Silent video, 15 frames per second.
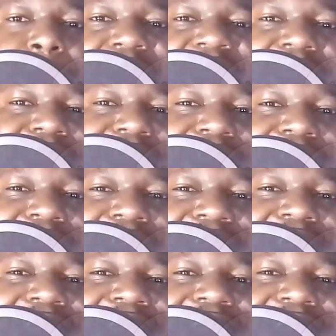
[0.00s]
payee,
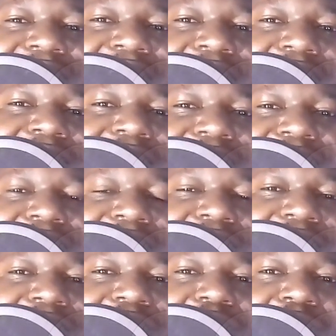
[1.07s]
then
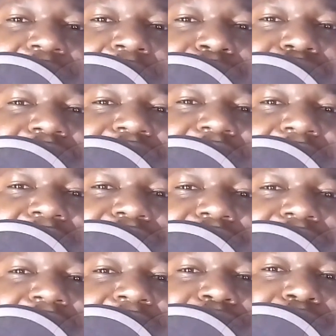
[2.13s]
out of the
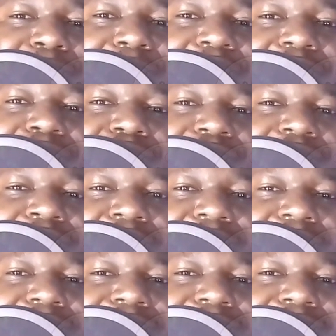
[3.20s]
100 they are remaining with,